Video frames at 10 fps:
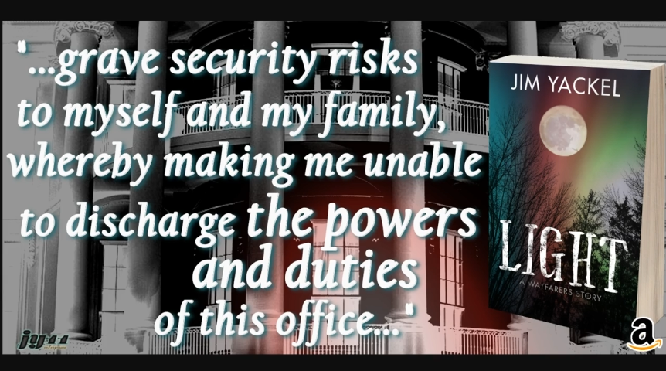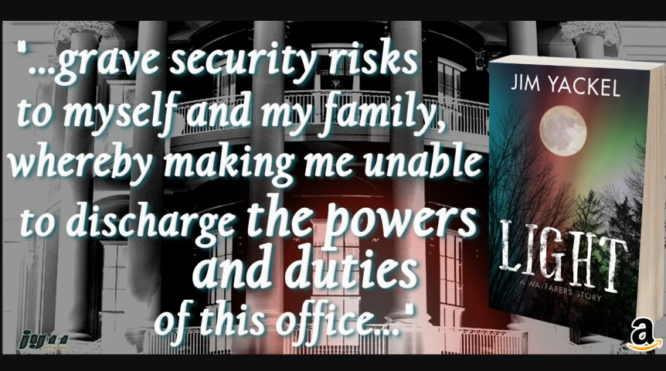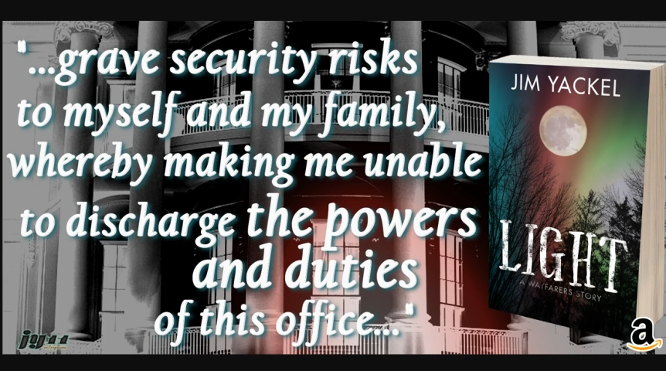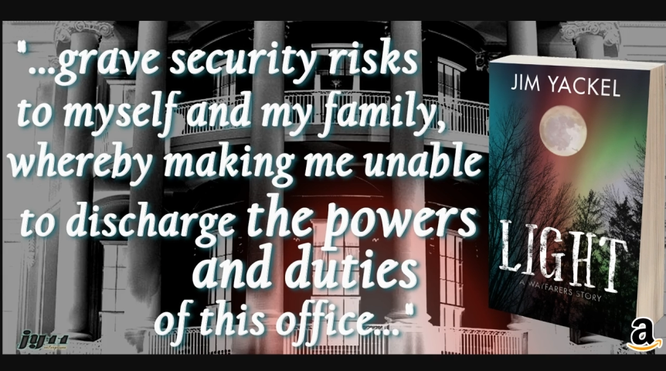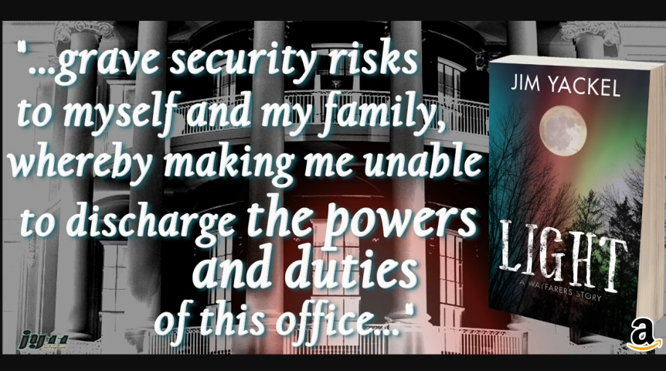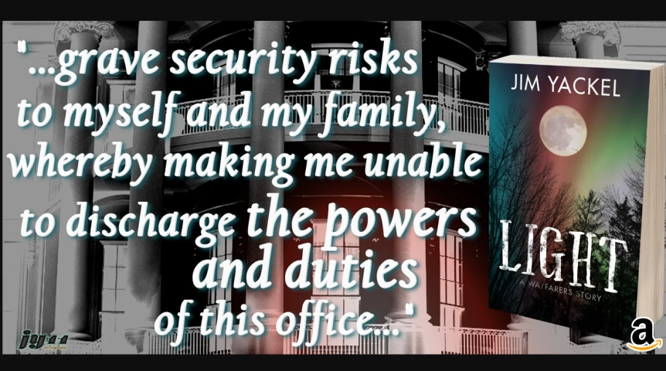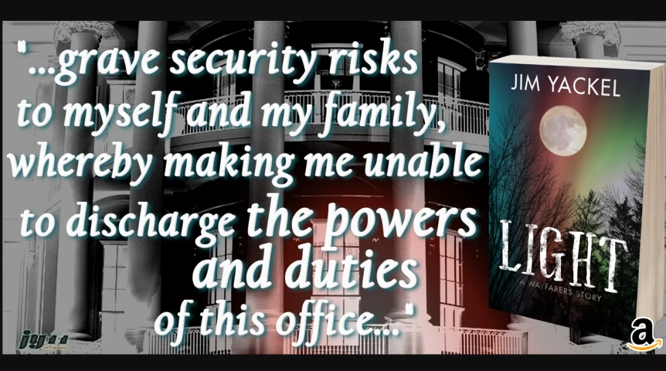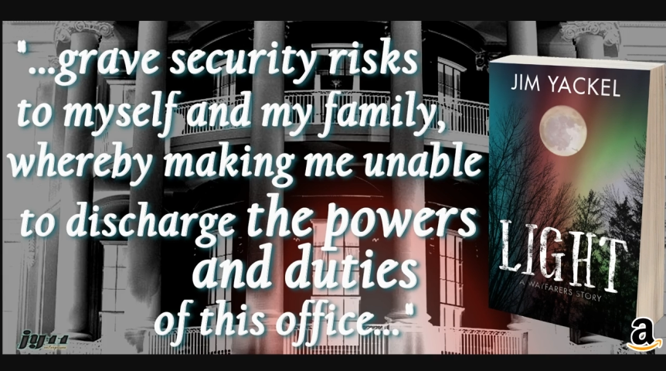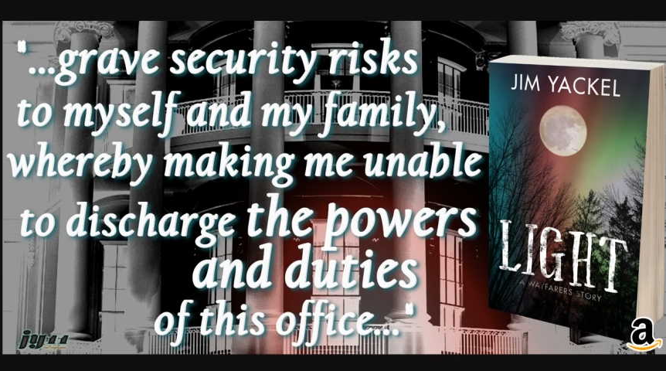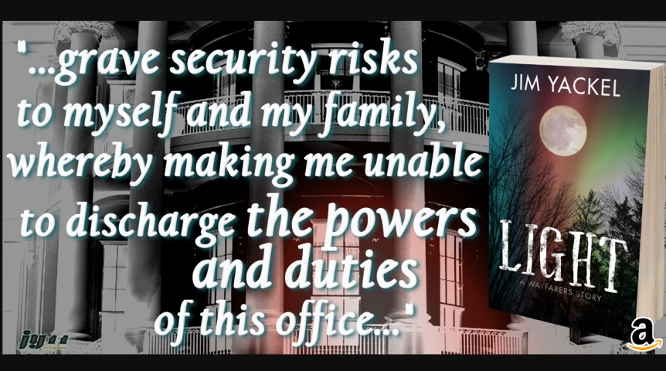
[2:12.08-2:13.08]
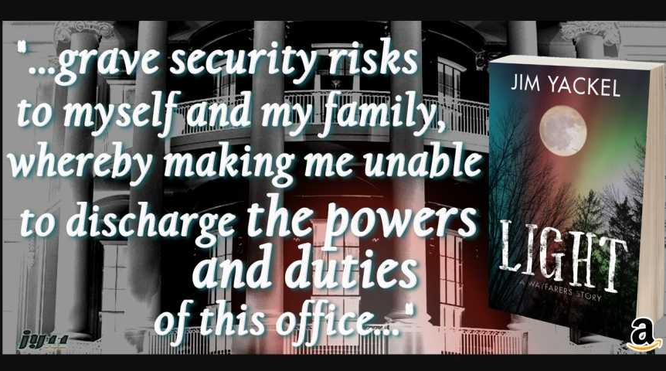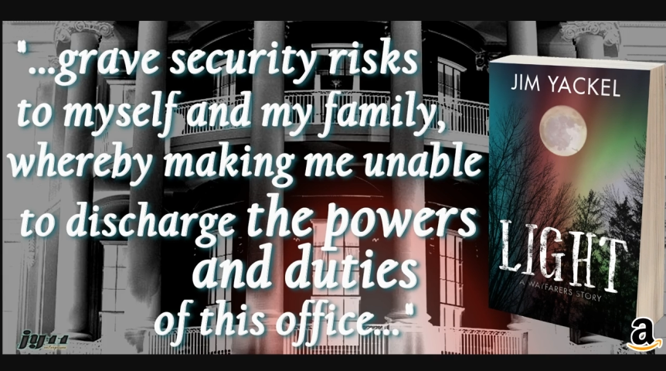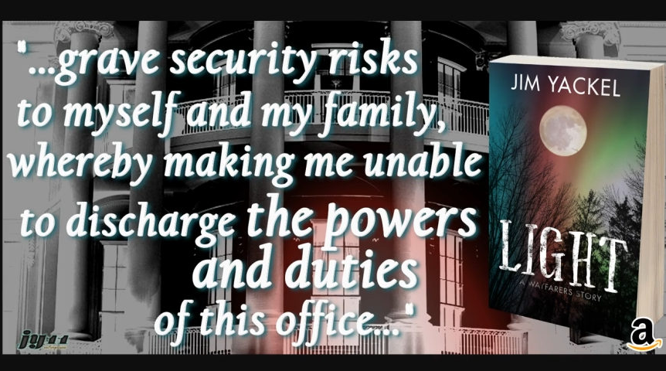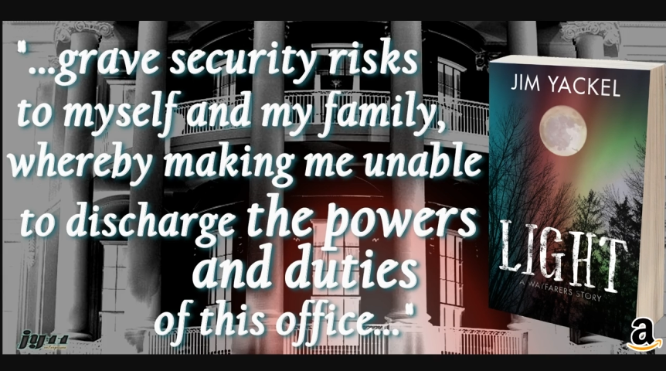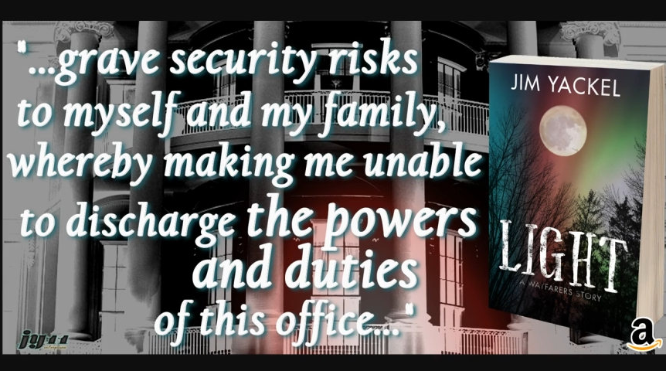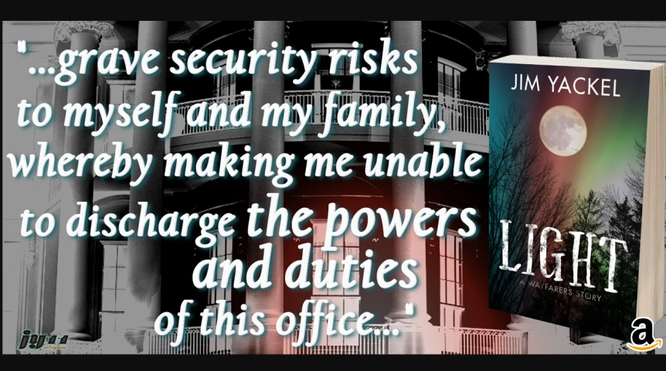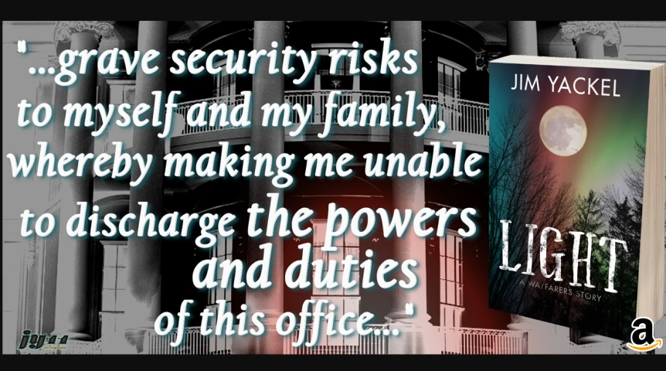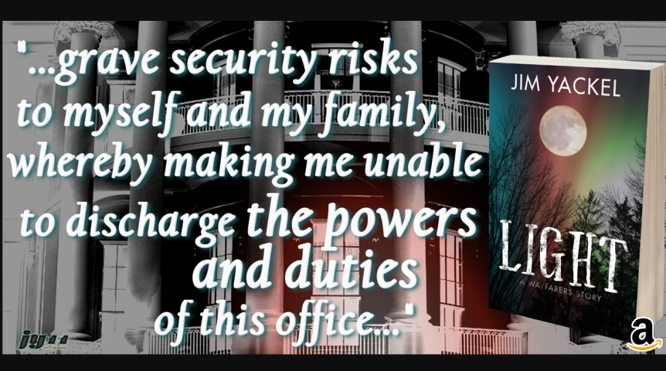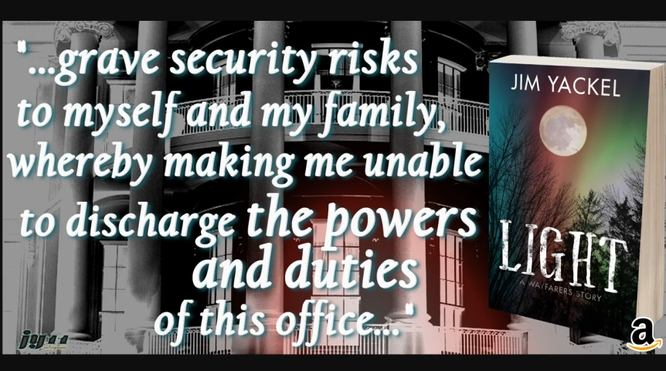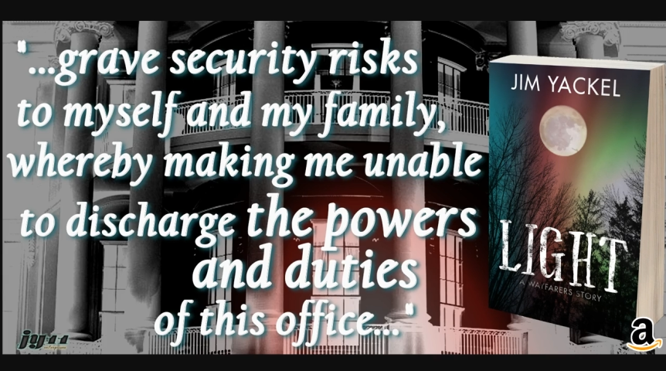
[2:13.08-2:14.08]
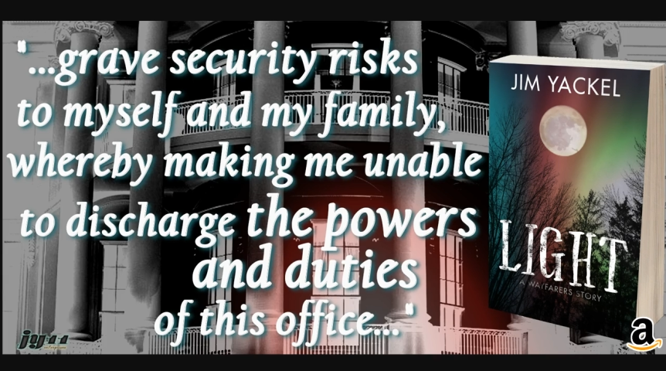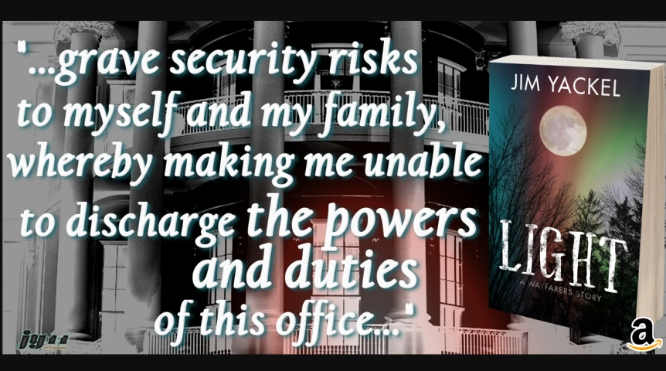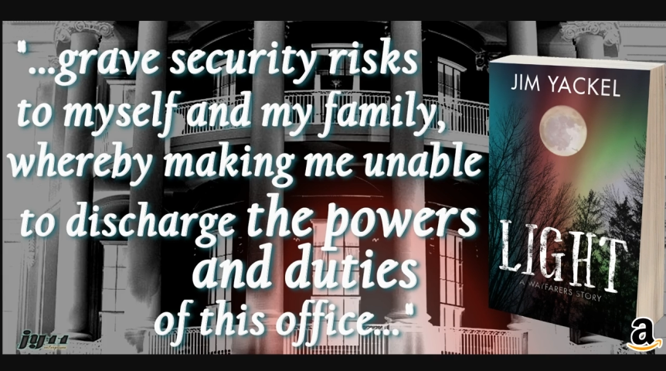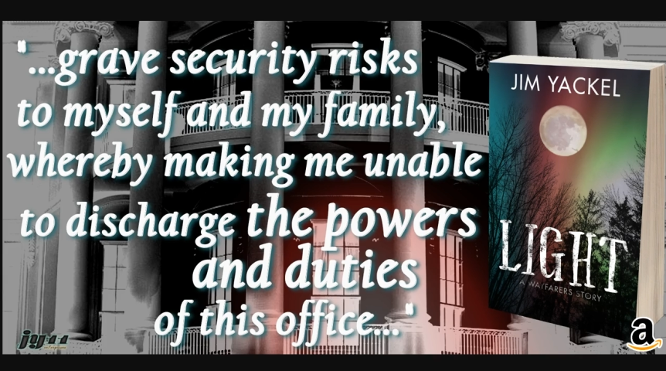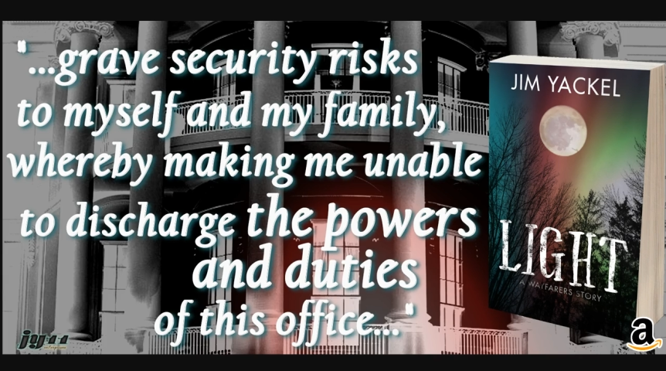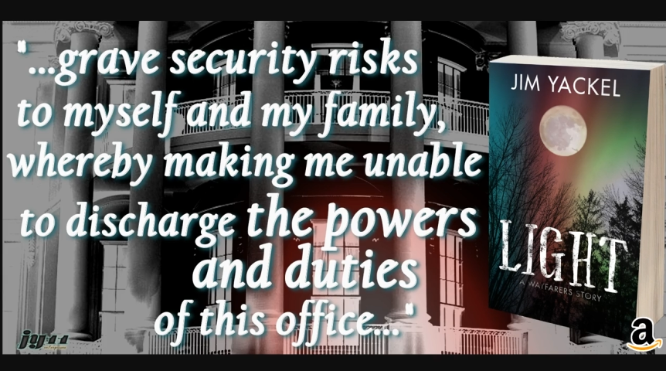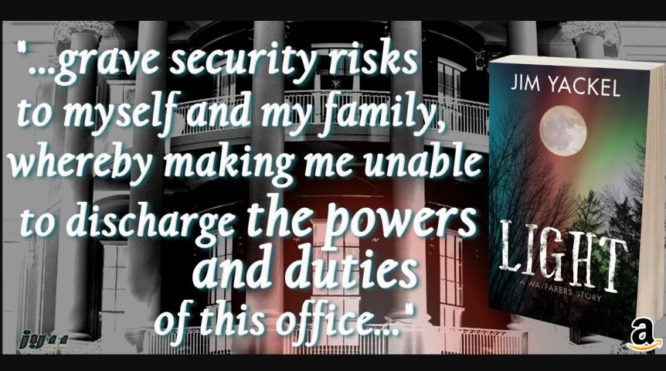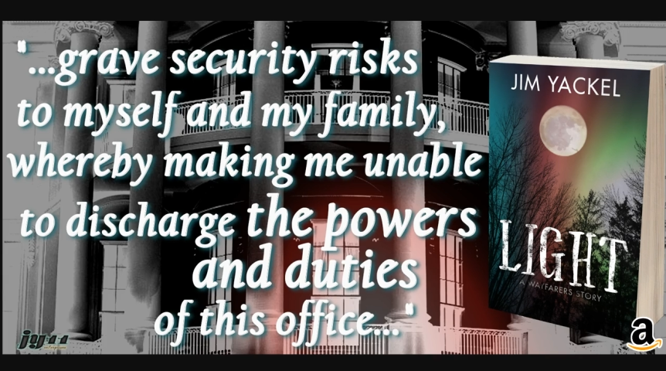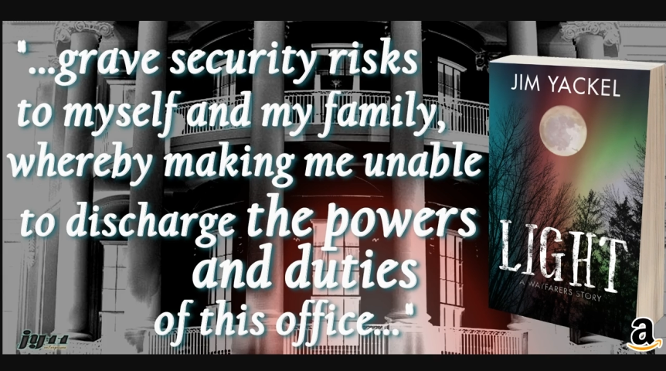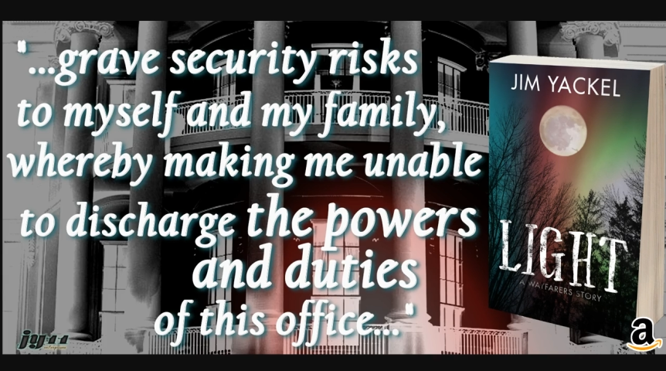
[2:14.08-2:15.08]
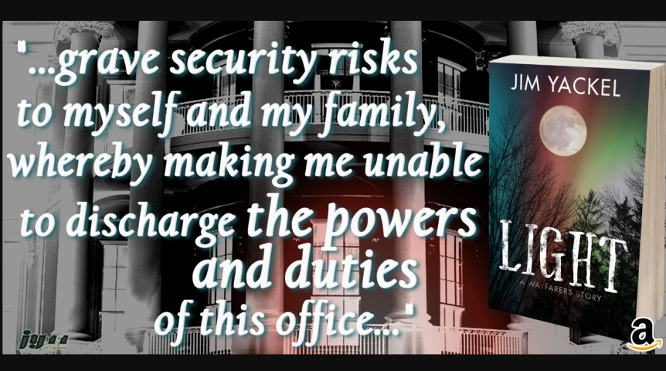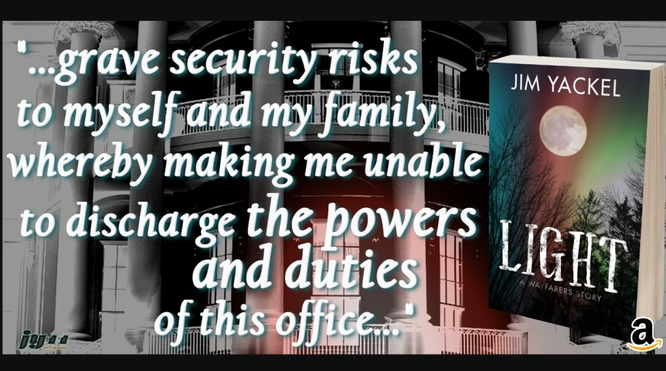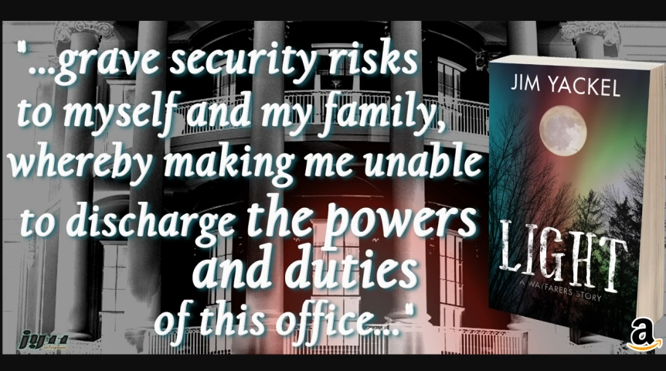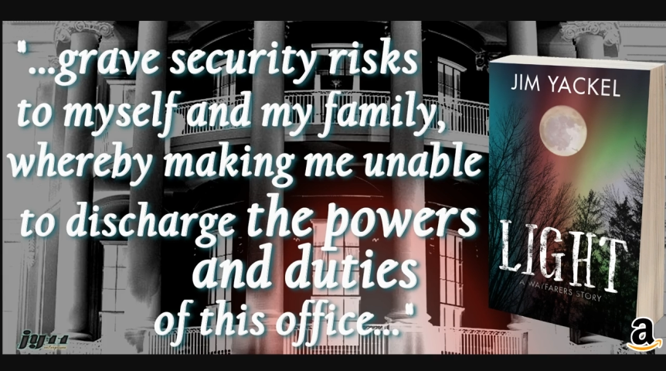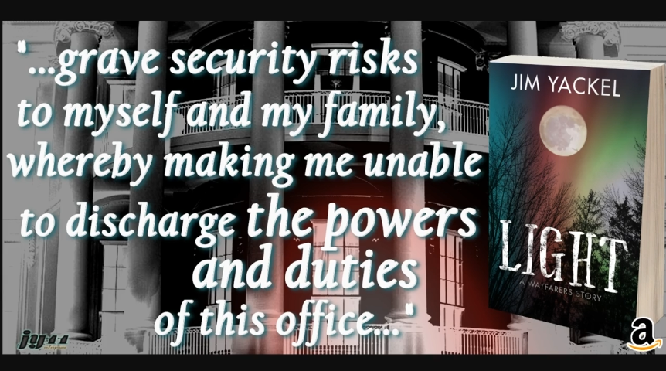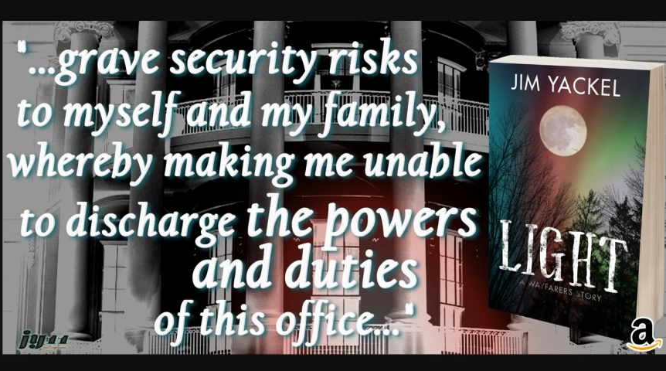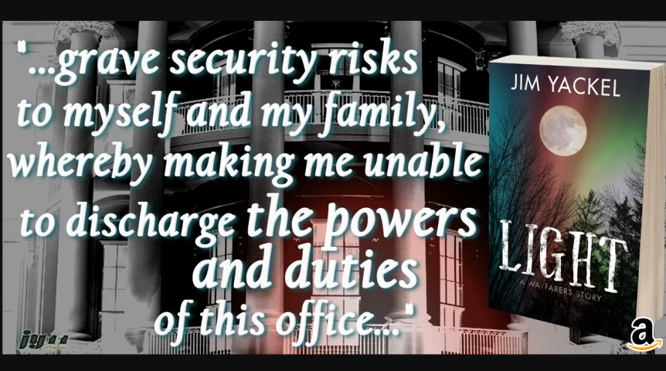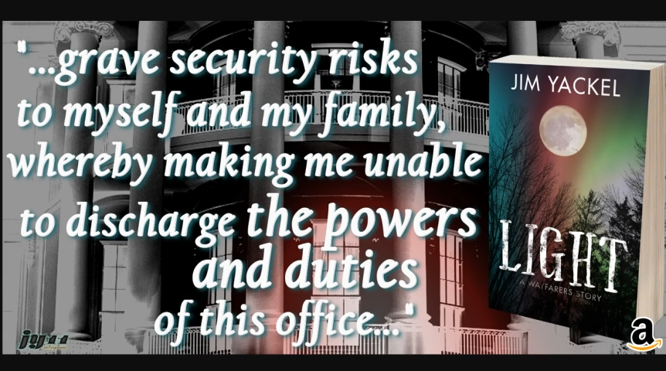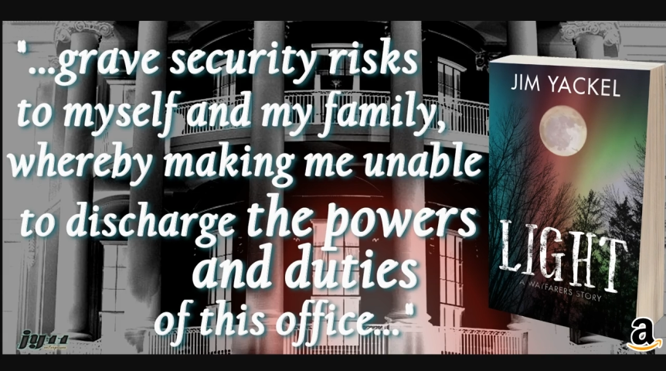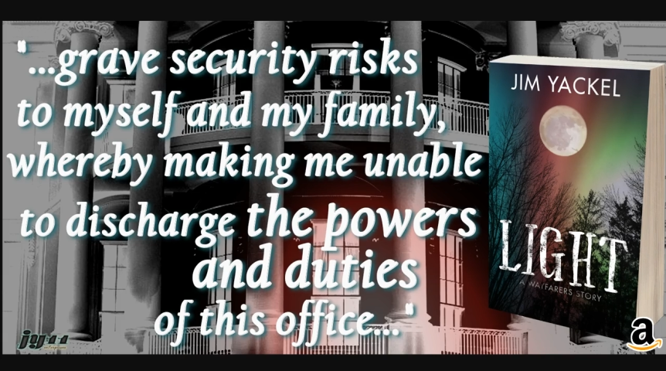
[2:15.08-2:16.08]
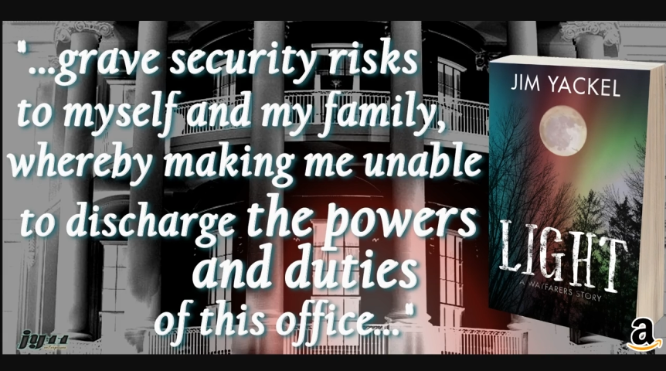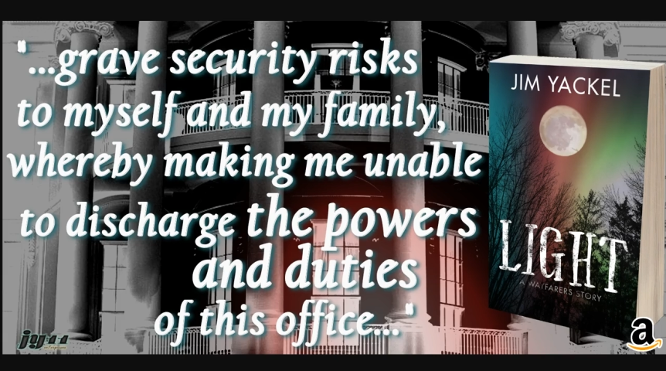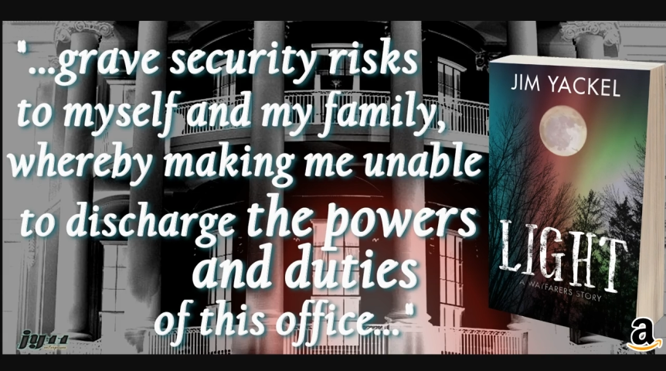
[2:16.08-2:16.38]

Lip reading: Nobody's mouth can be seen.